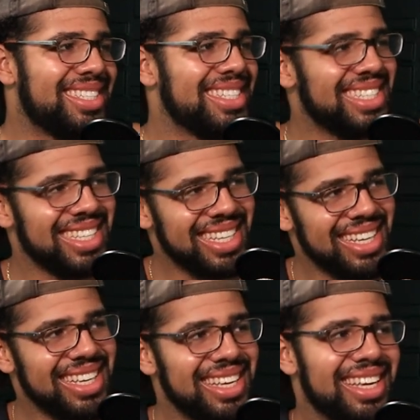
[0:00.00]
A little bit of
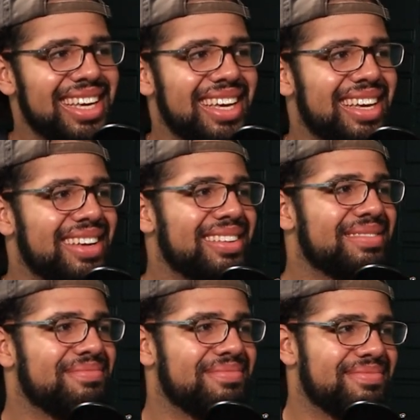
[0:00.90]
a little bit of
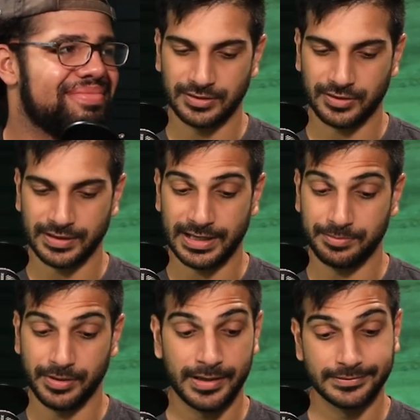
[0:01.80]
rust. It, looked
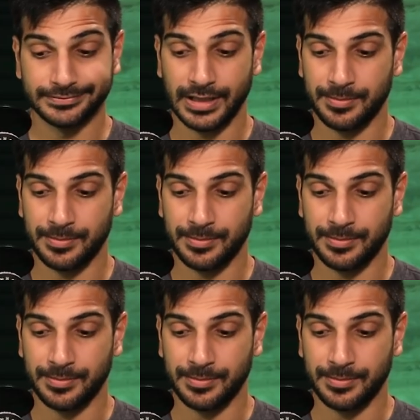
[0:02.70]
like, but.